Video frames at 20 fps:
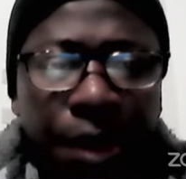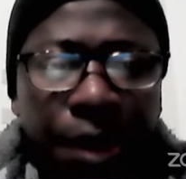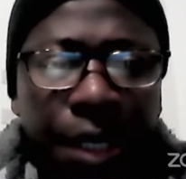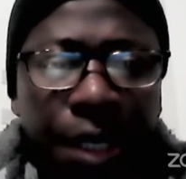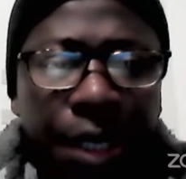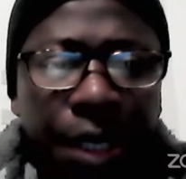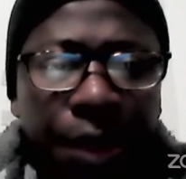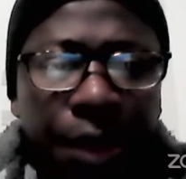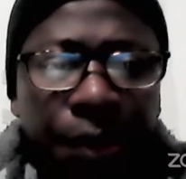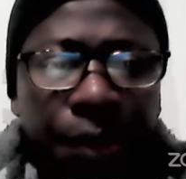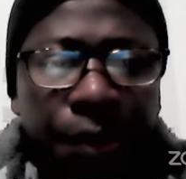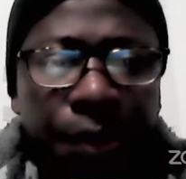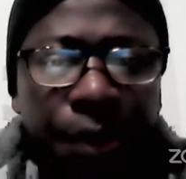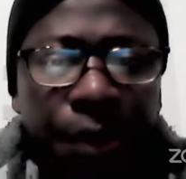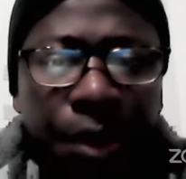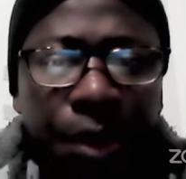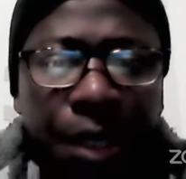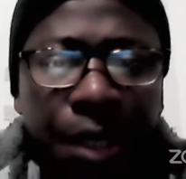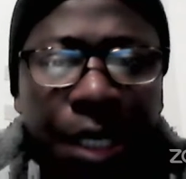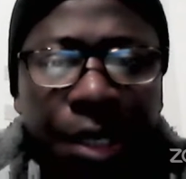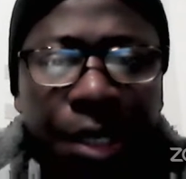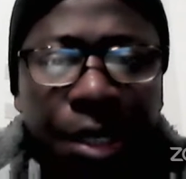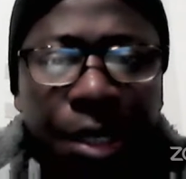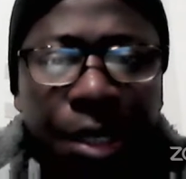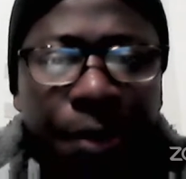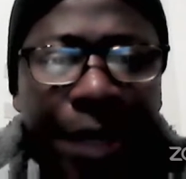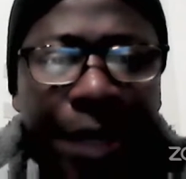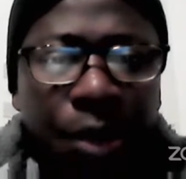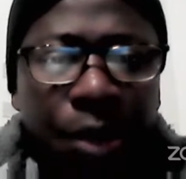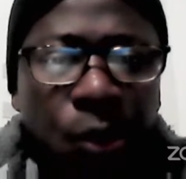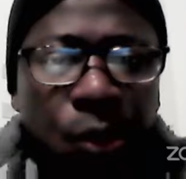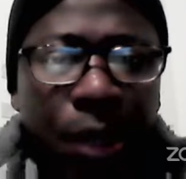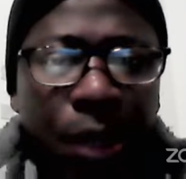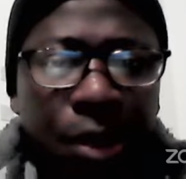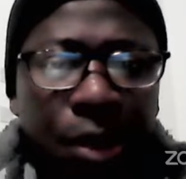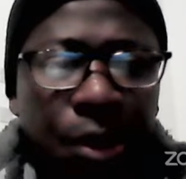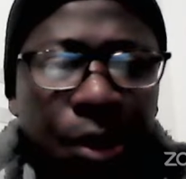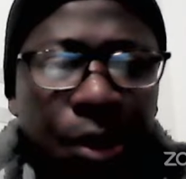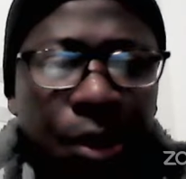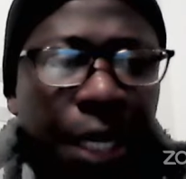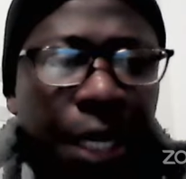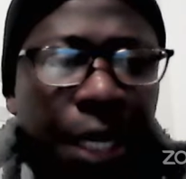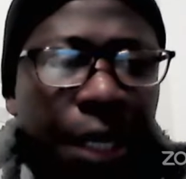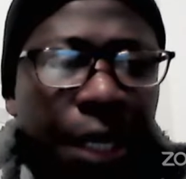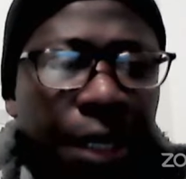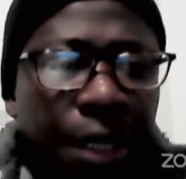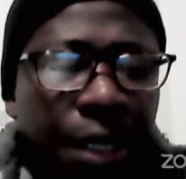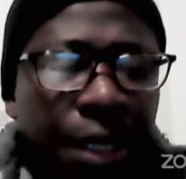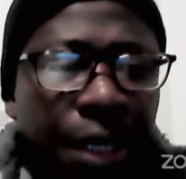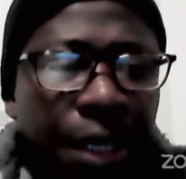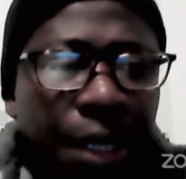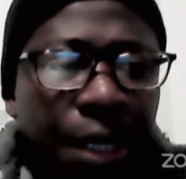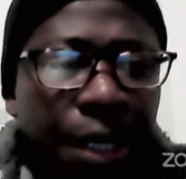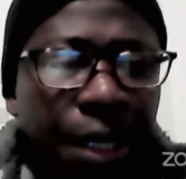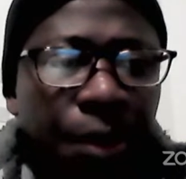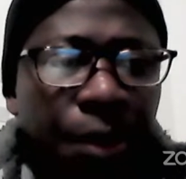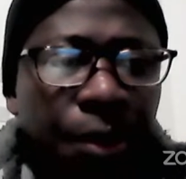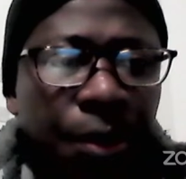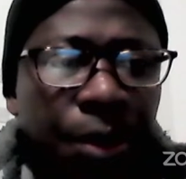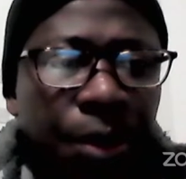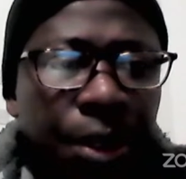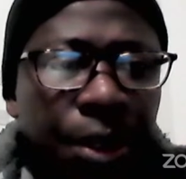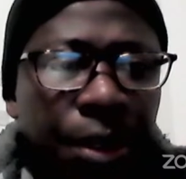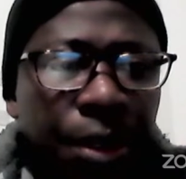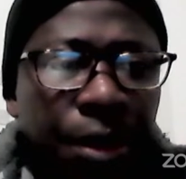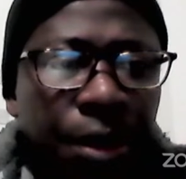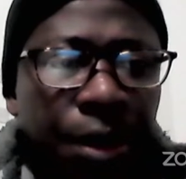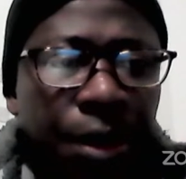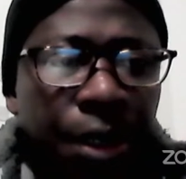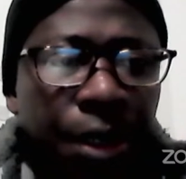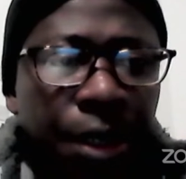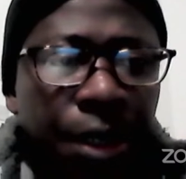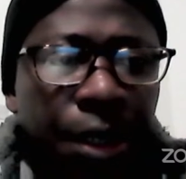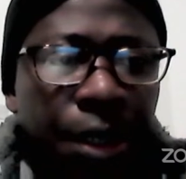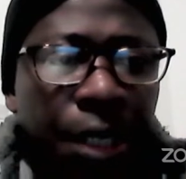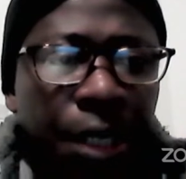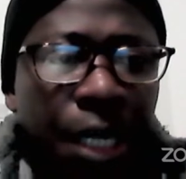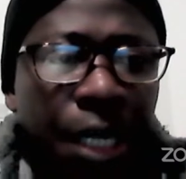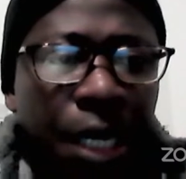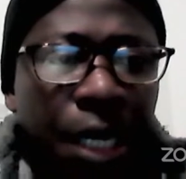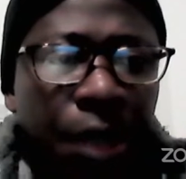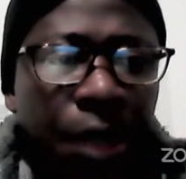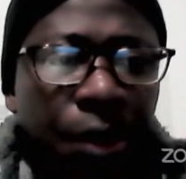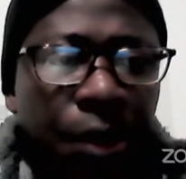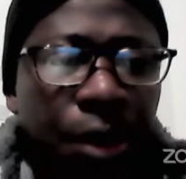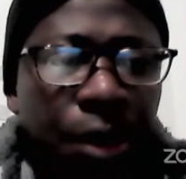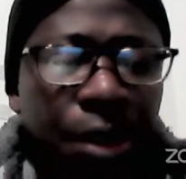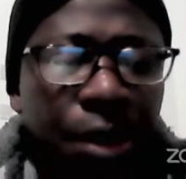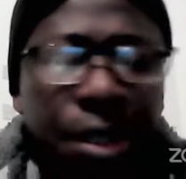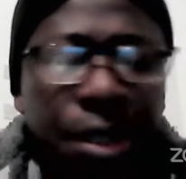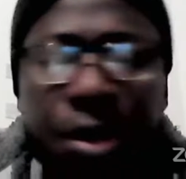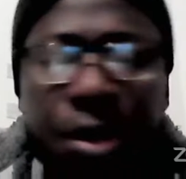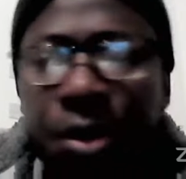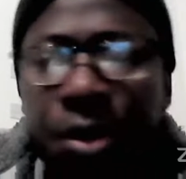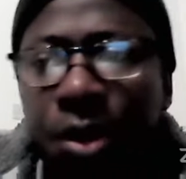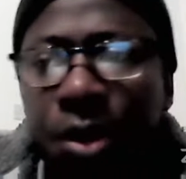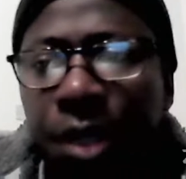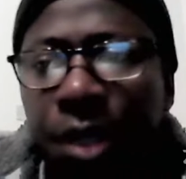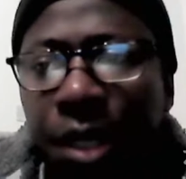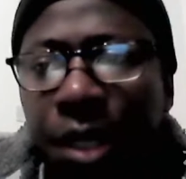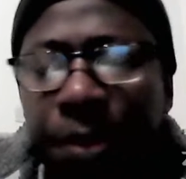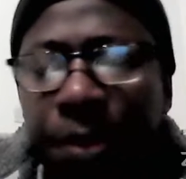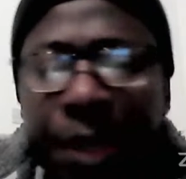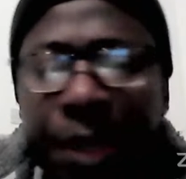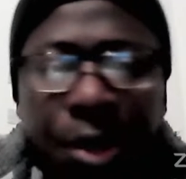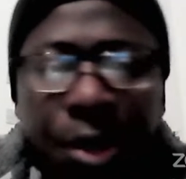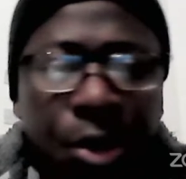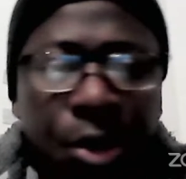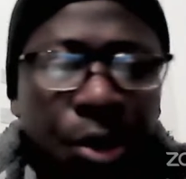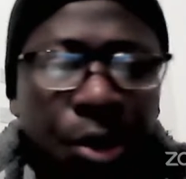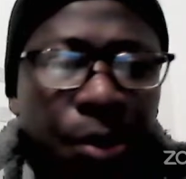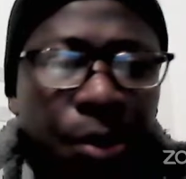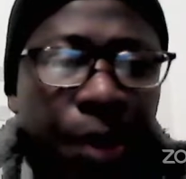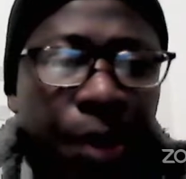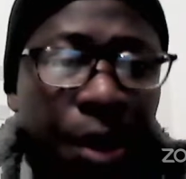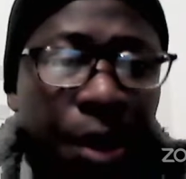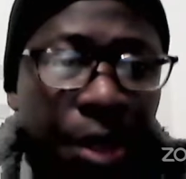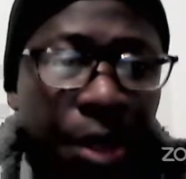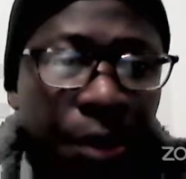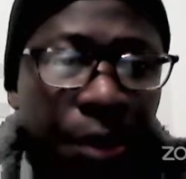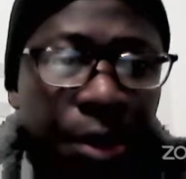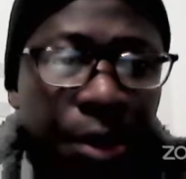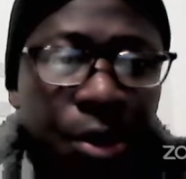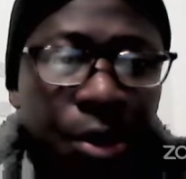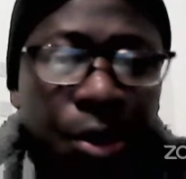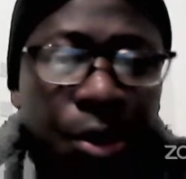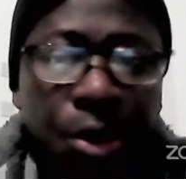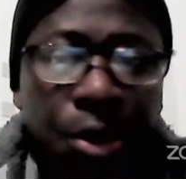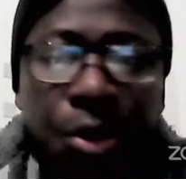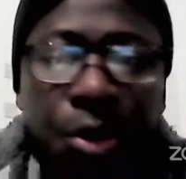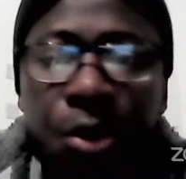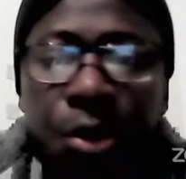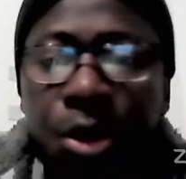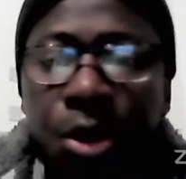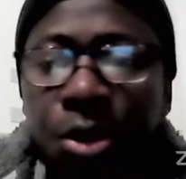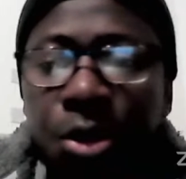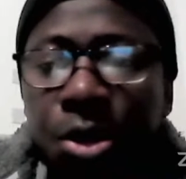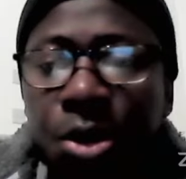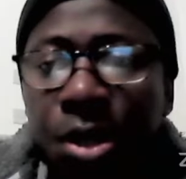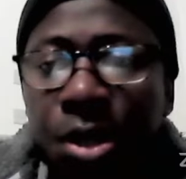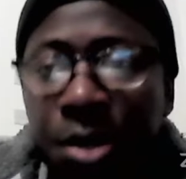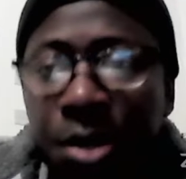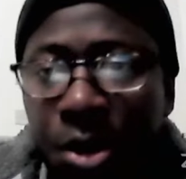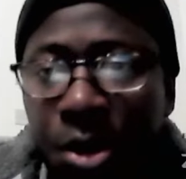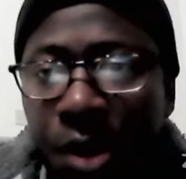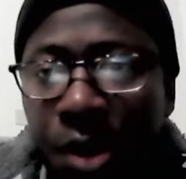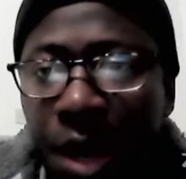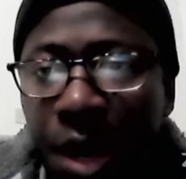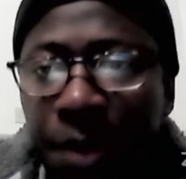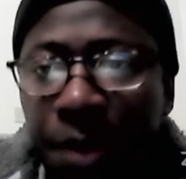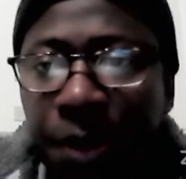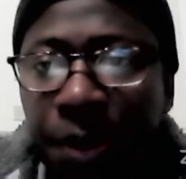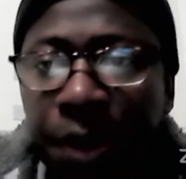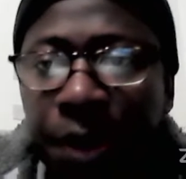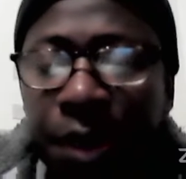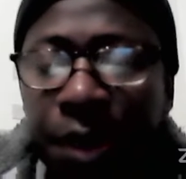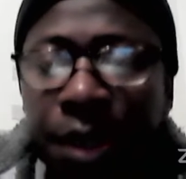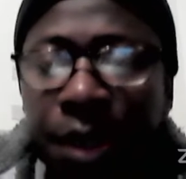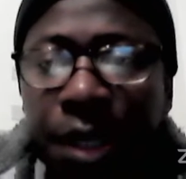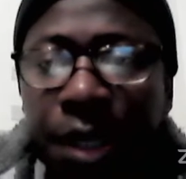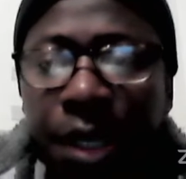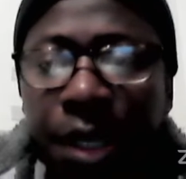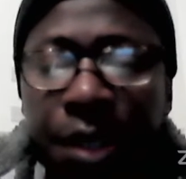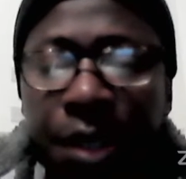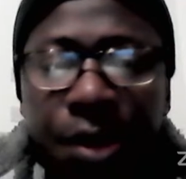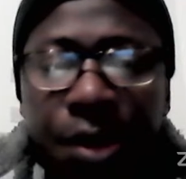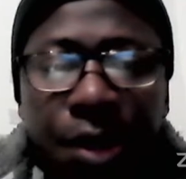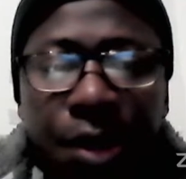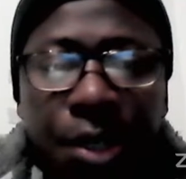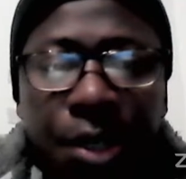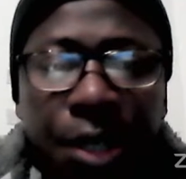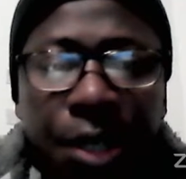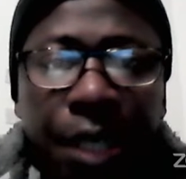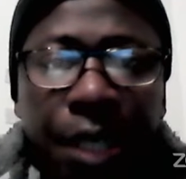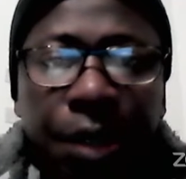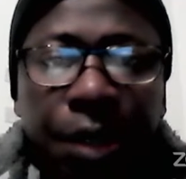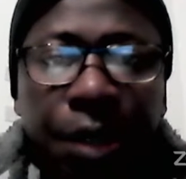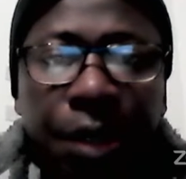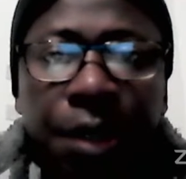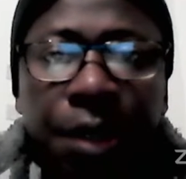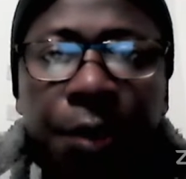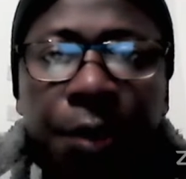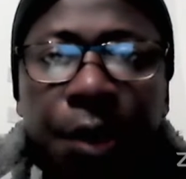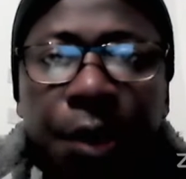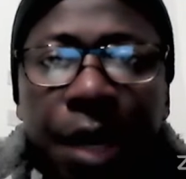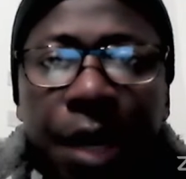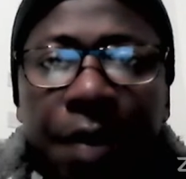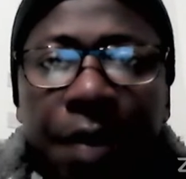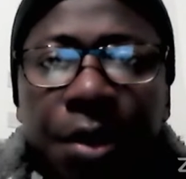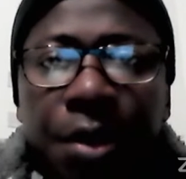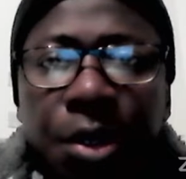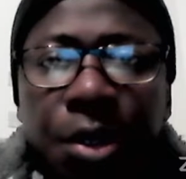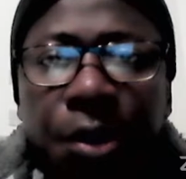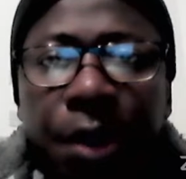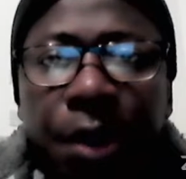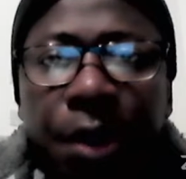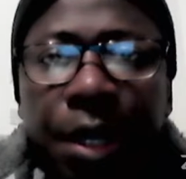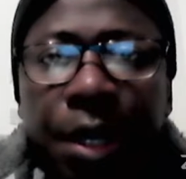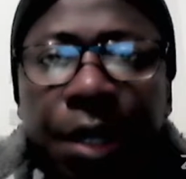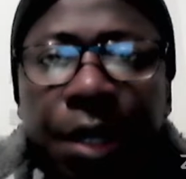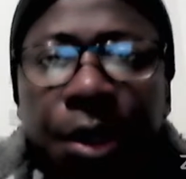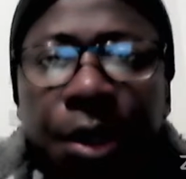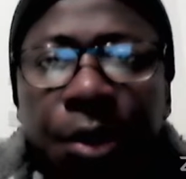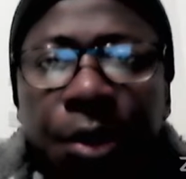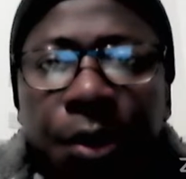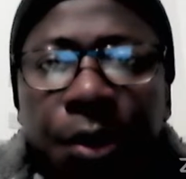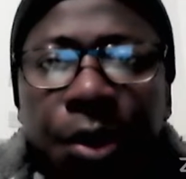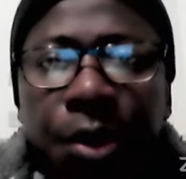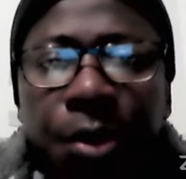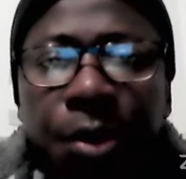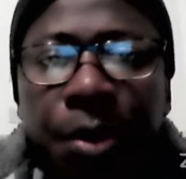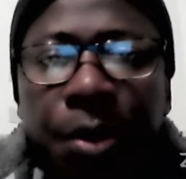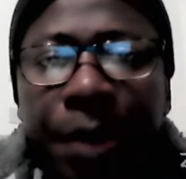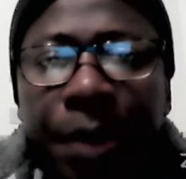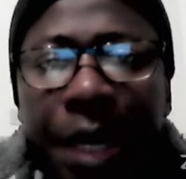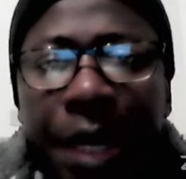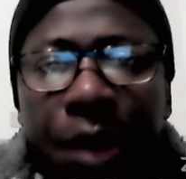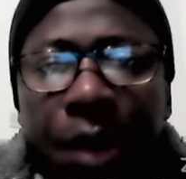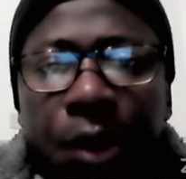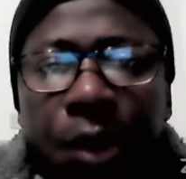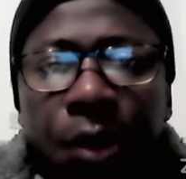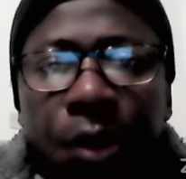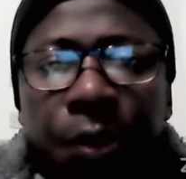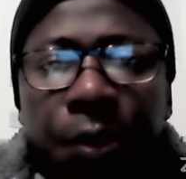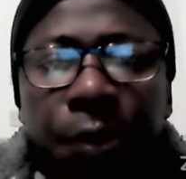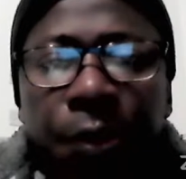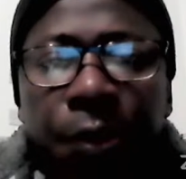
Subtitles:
We're looking at just part one today, and then I'll continue looking at part two, part three. So you want to subscribe to the channel if you haven't already. You want to be part of